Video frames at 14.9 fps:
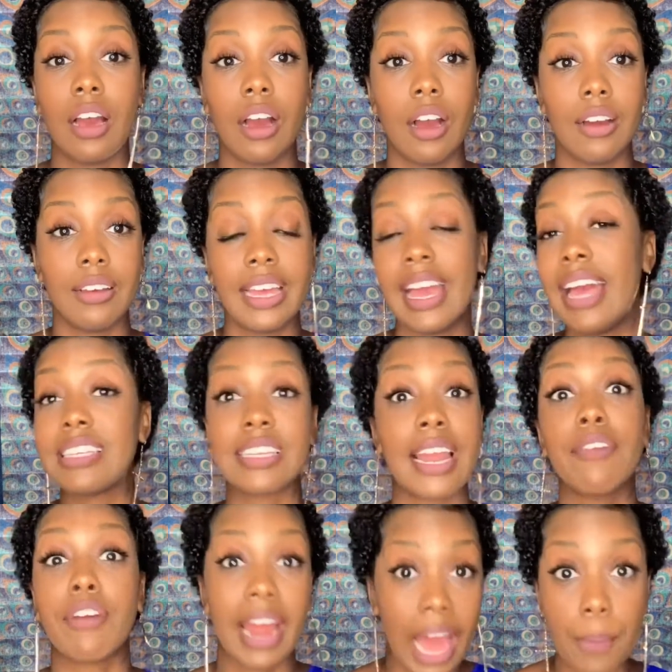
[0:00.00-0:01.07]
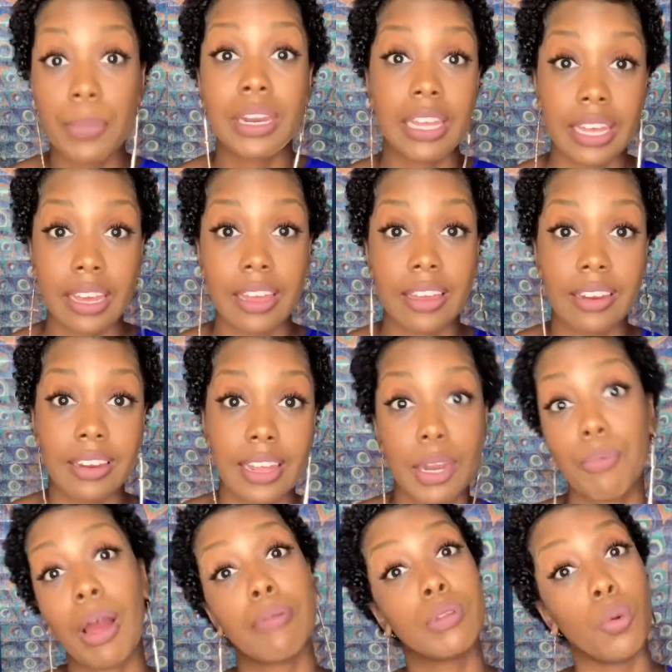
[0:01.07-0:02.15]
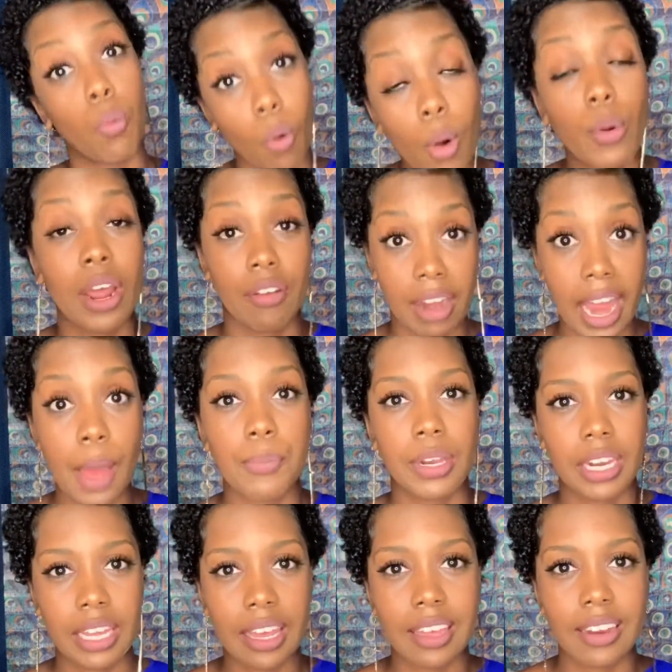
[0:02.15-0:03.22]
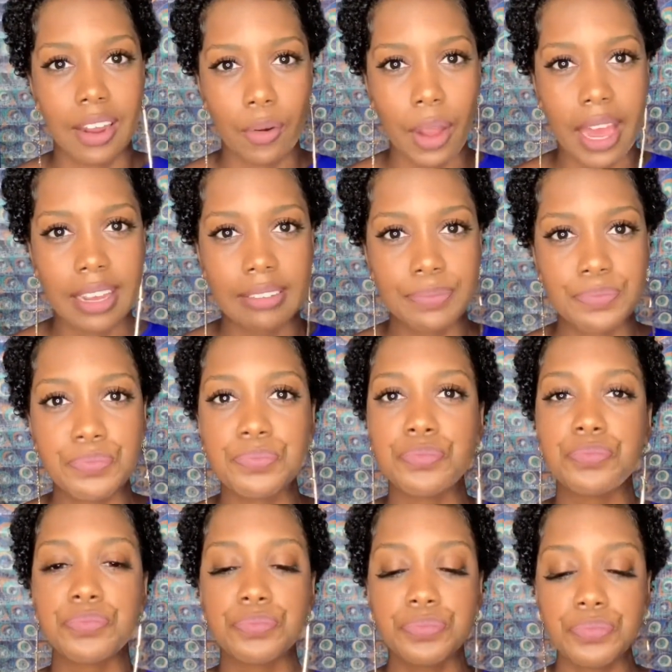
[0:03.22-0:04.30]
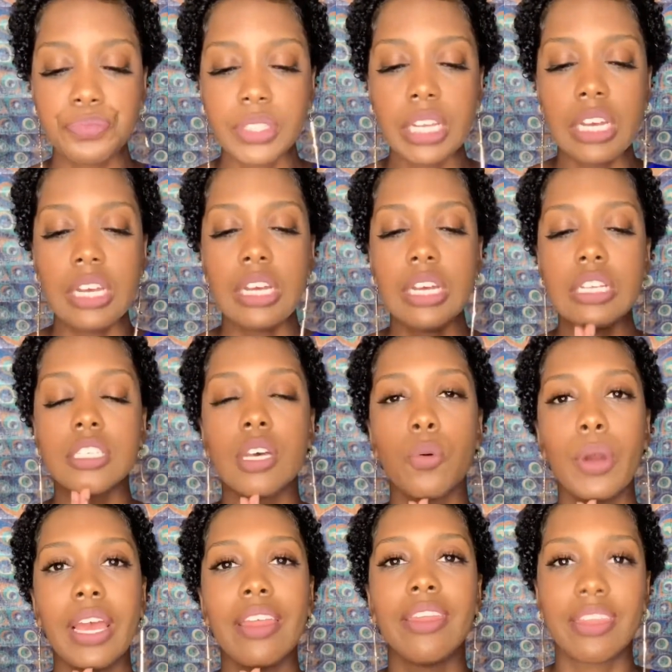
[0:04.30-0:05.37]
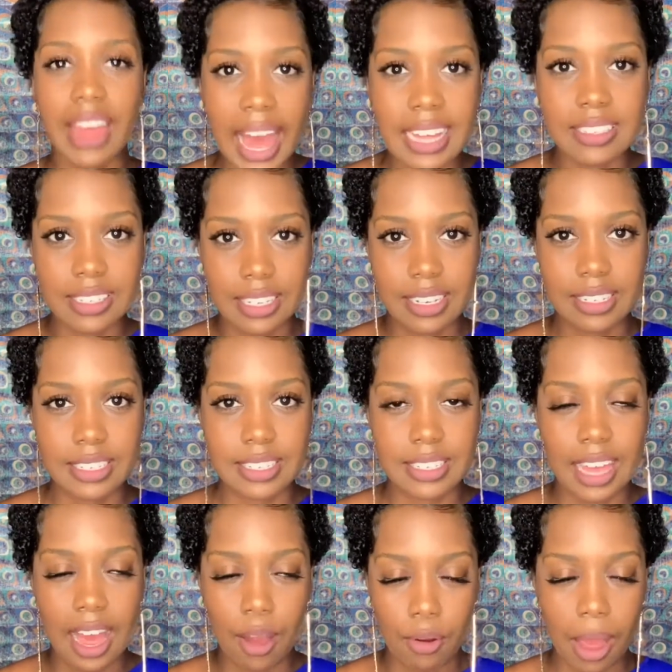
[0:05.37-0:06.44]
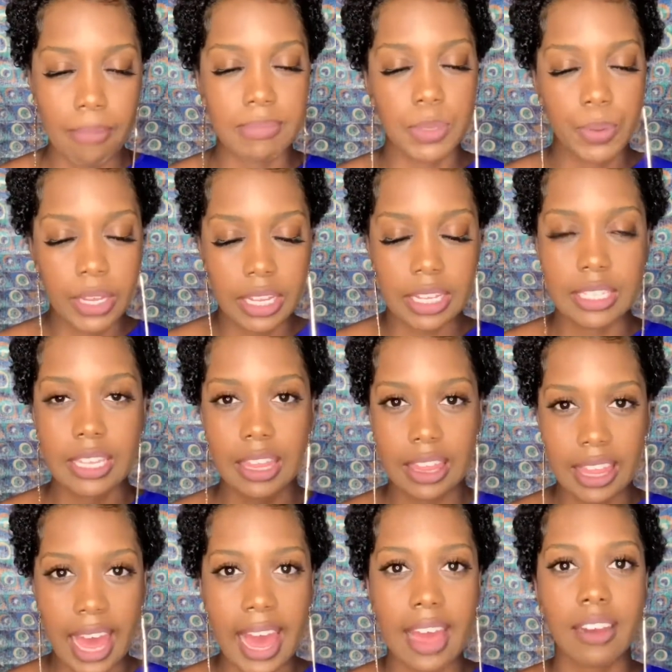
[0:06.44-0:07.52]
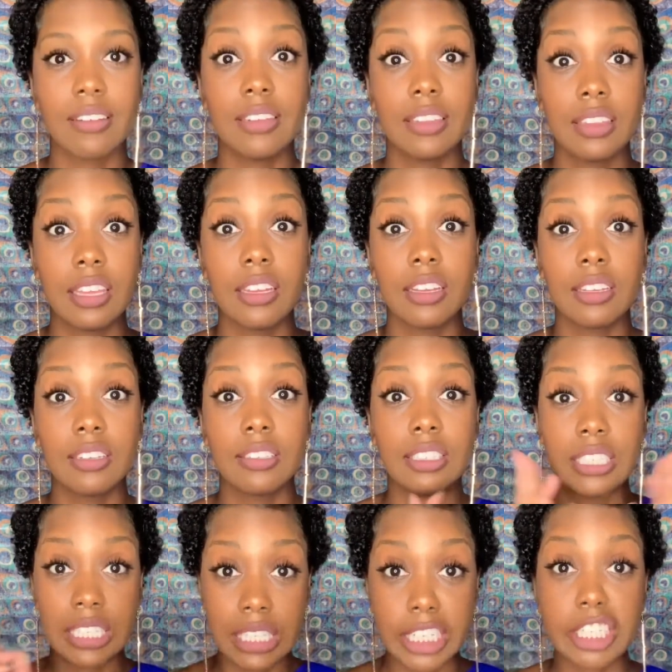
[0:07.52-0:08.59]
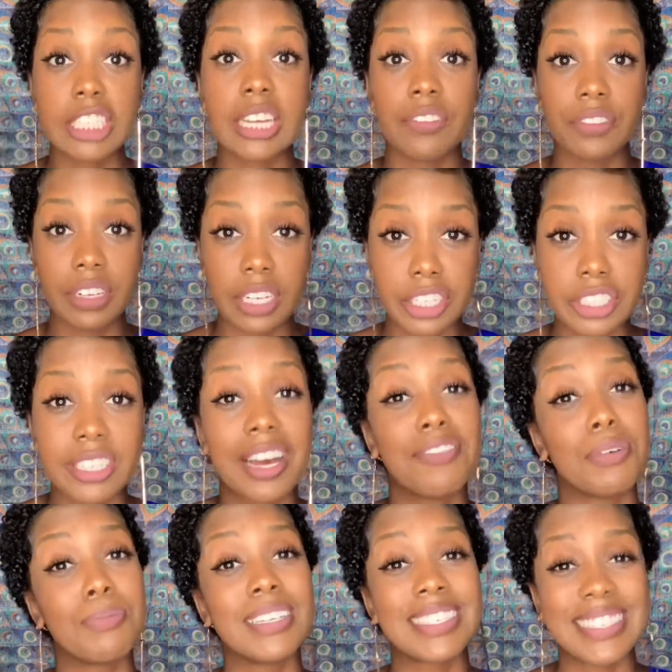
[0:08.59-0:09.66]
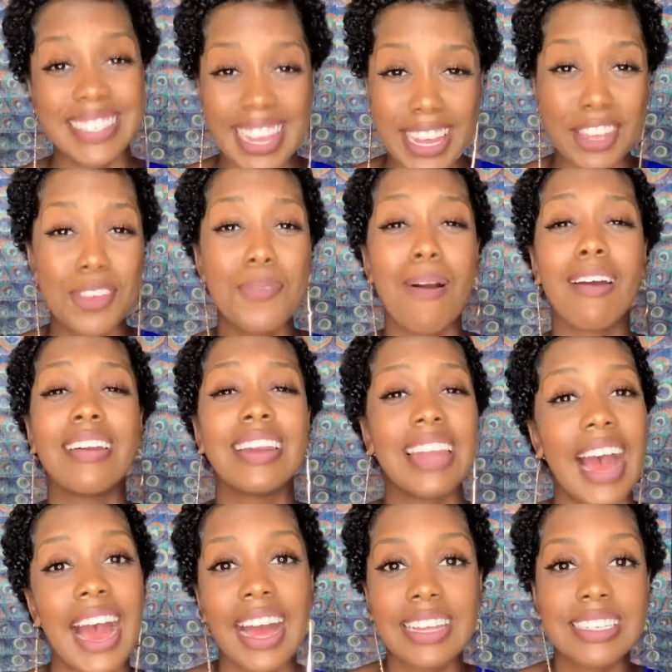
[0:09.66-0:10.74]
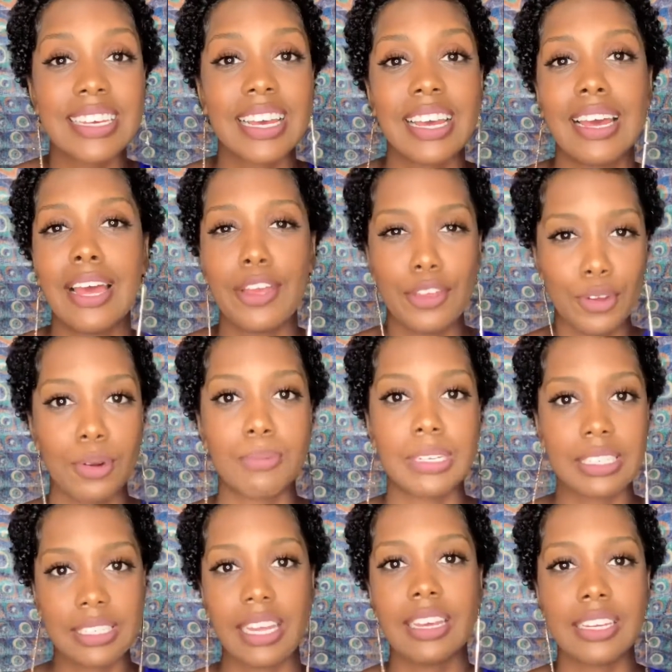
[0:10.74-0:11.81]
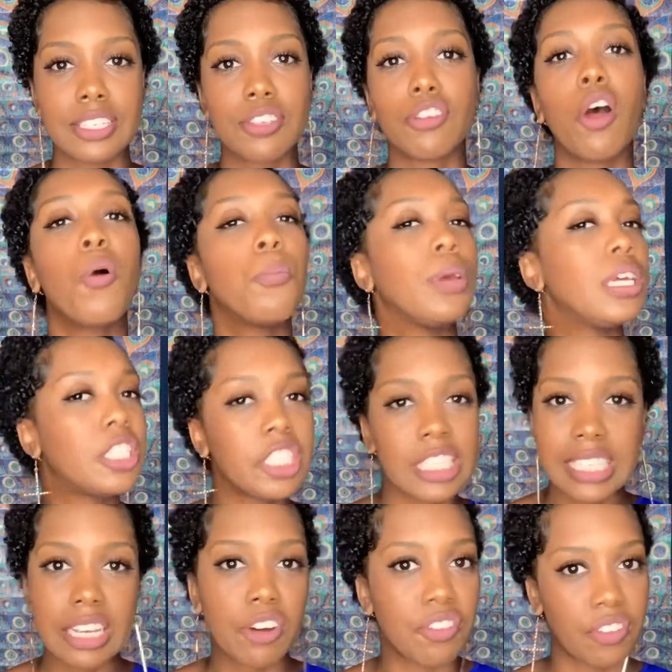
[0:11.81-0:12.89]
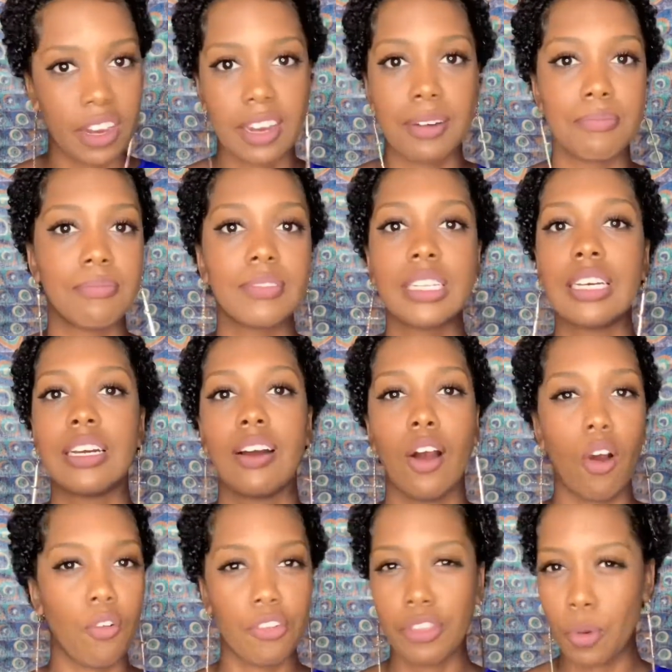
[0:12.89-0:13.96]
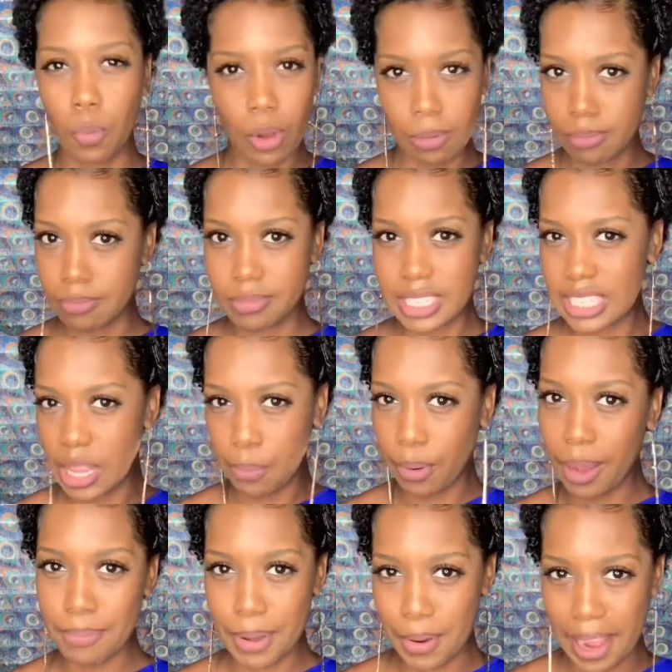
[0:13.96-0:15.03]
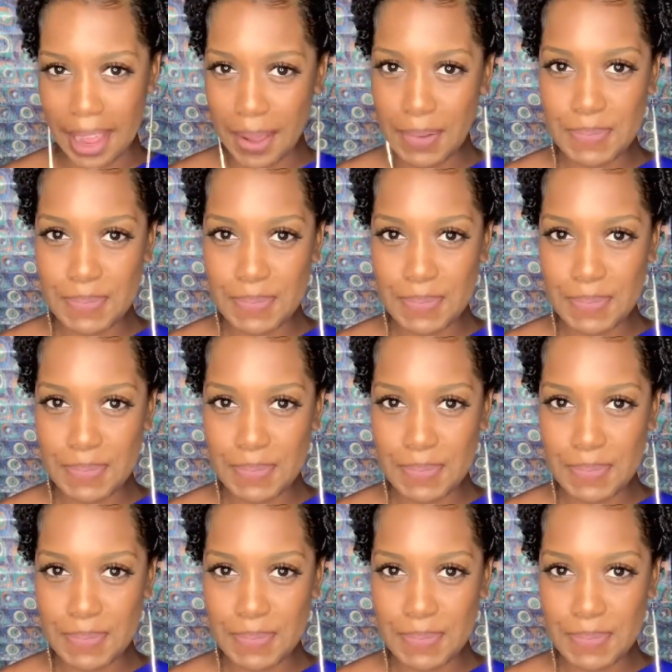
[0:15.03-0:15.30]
hasn't ever happened again, and it probably won't ever happen again, okay? So in that sense, I'm speaking to that, the clear definition of a mistake. You are not your mistake. And so don't beat yourself up over the one slip up, okay?